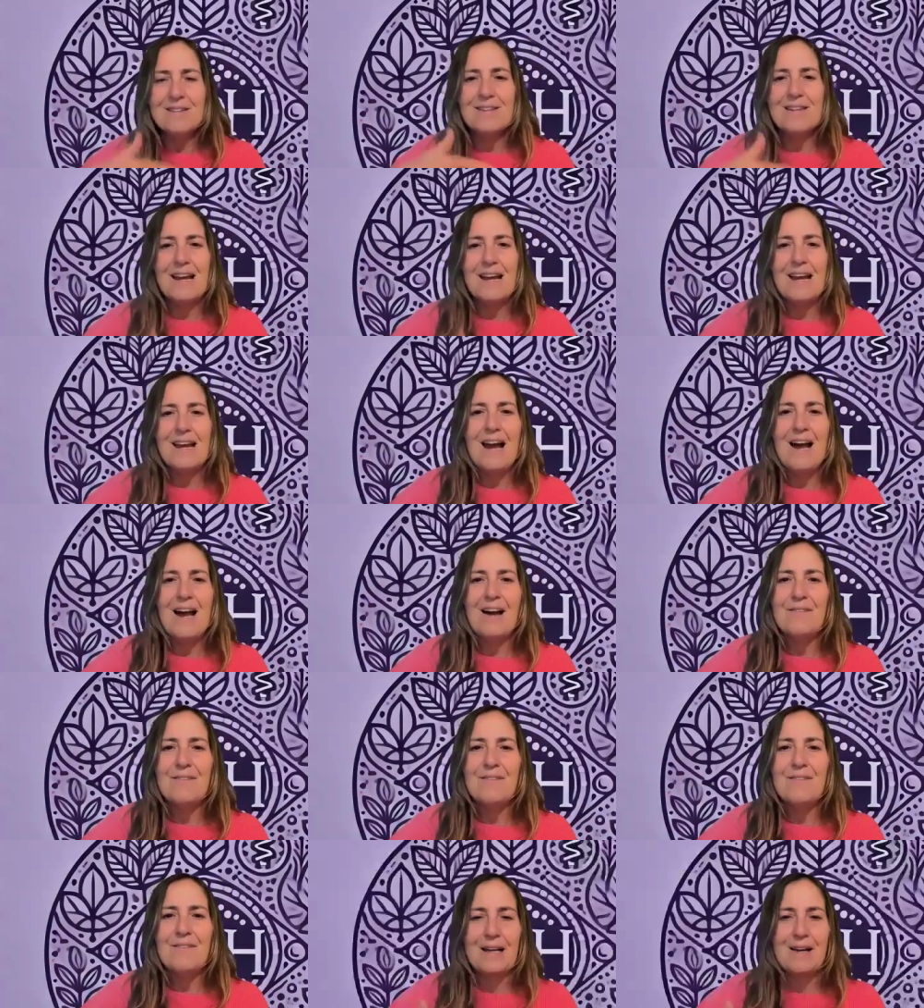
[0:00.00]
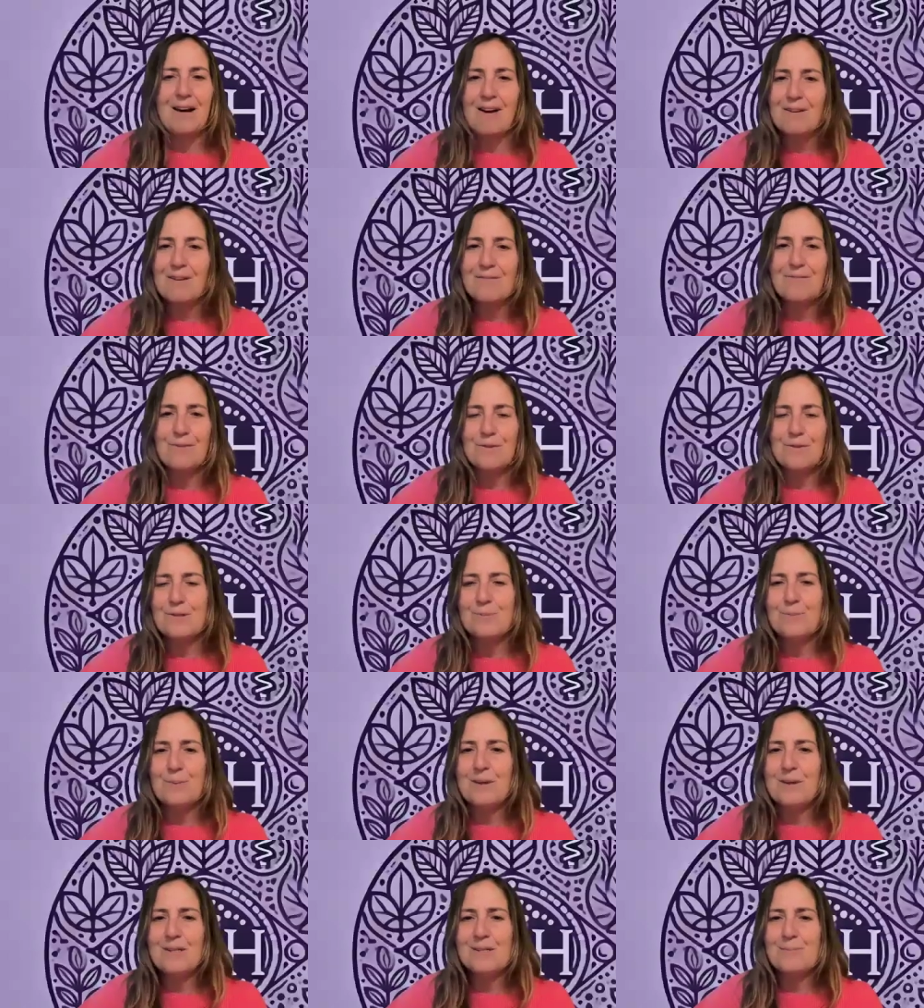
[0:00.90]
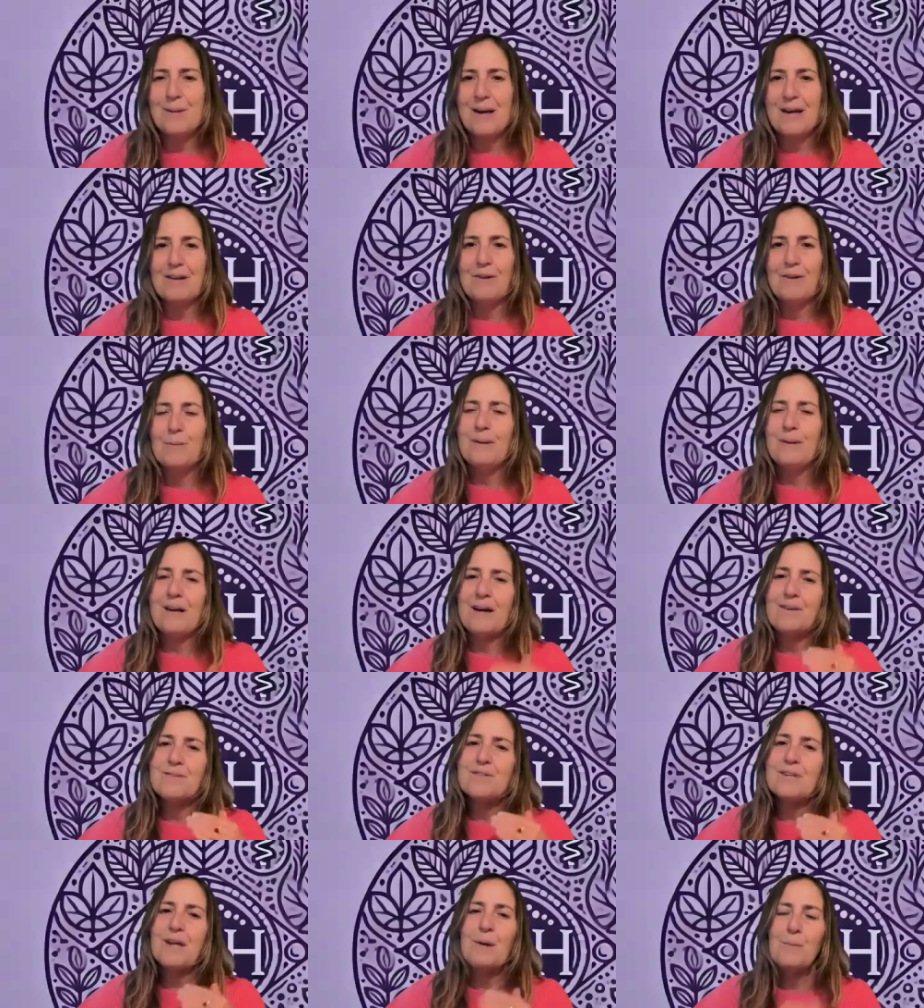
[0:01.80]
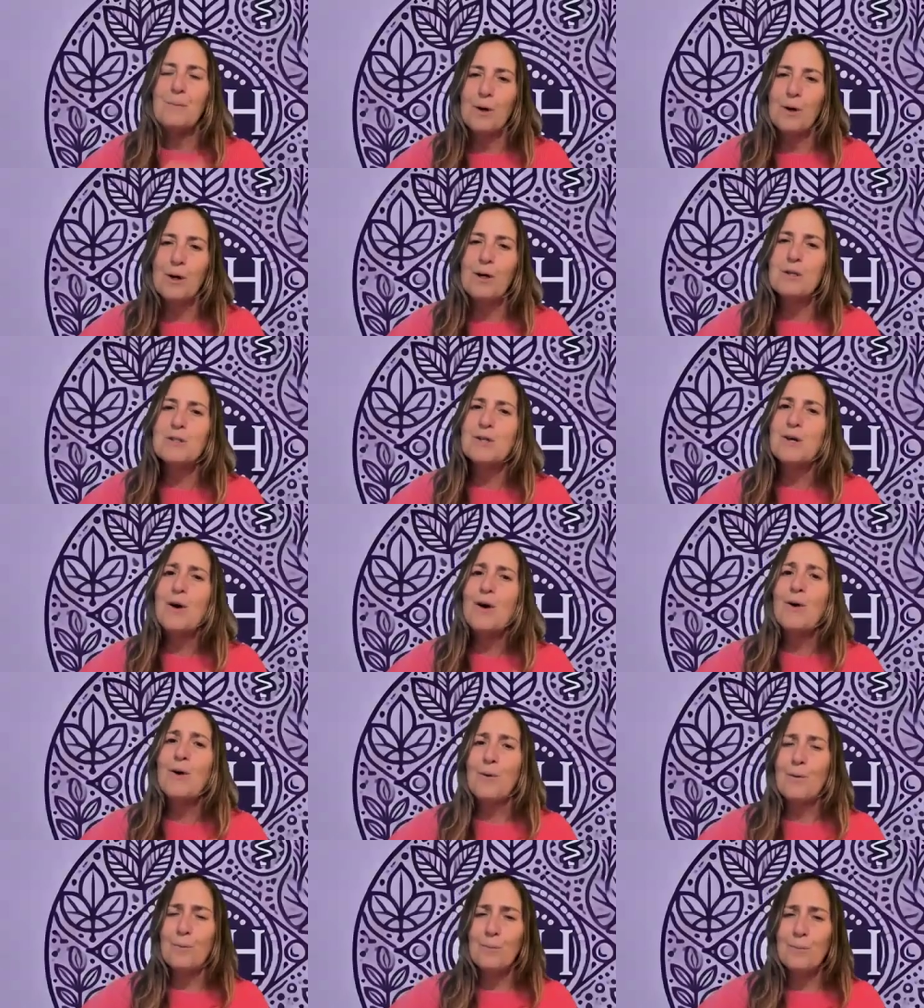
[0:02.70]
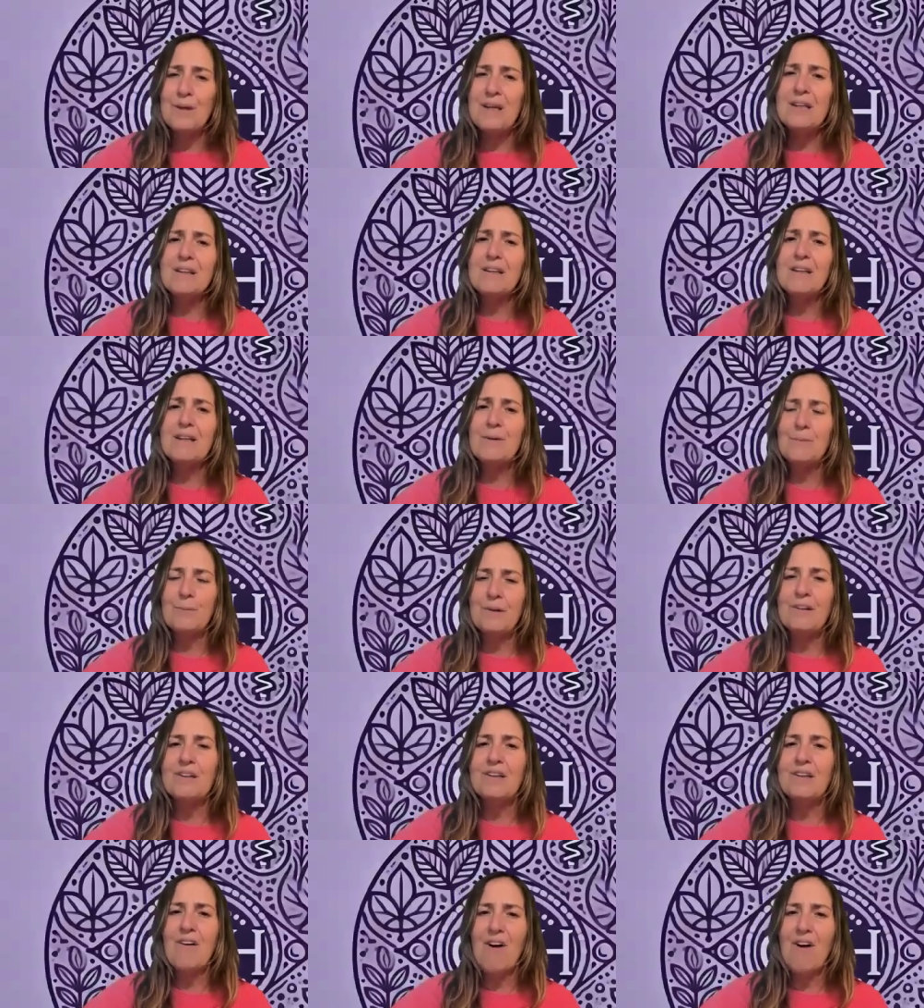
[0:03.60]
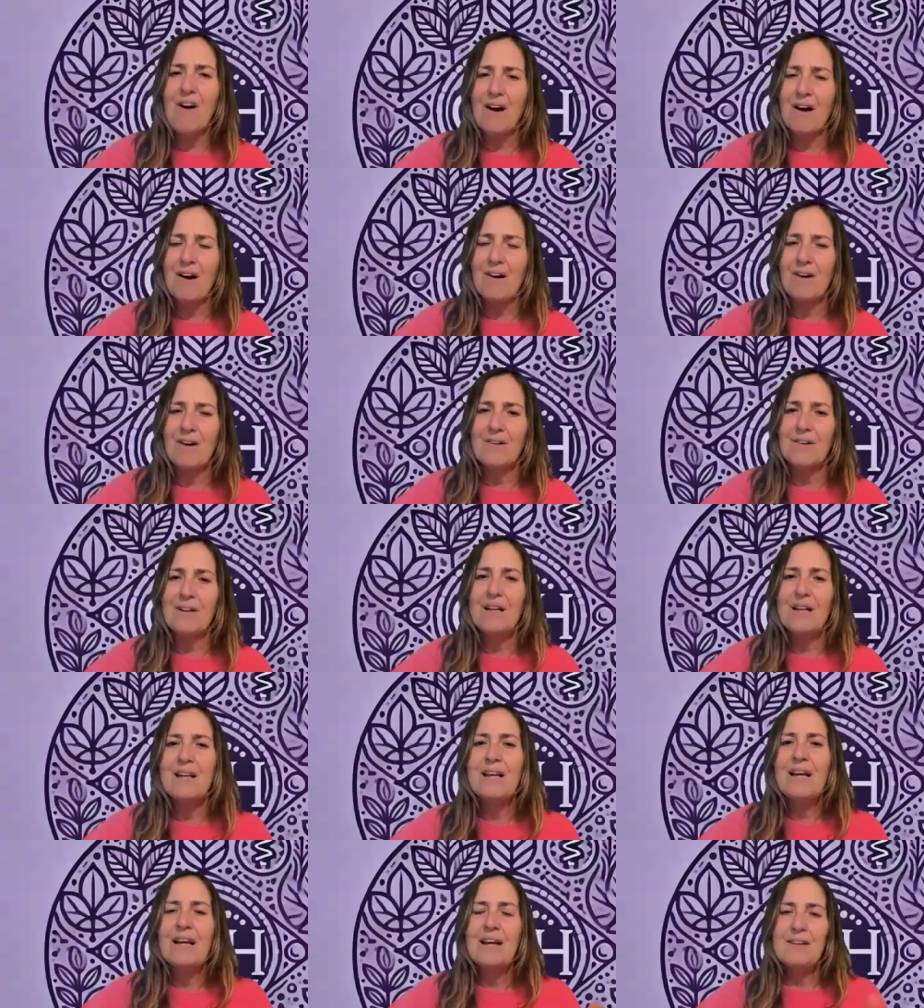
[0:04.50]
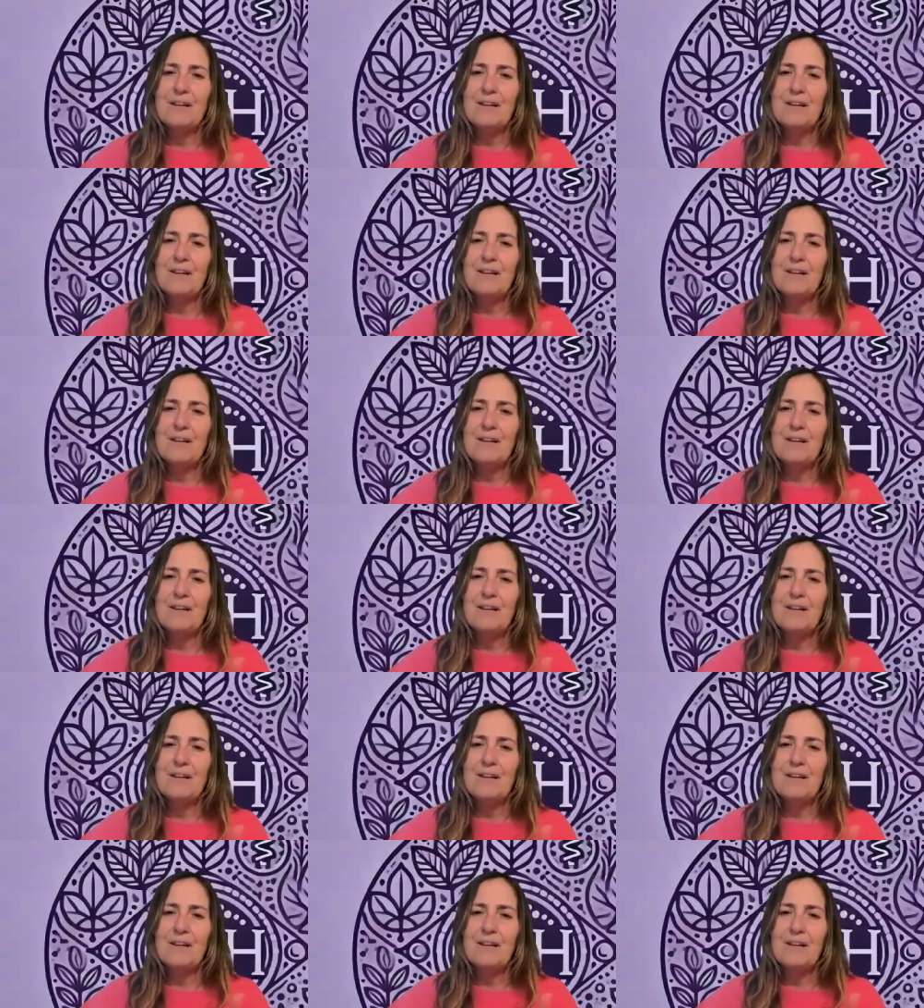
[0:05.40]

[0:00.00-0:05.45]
They got a first place medal because they worked really, really hard.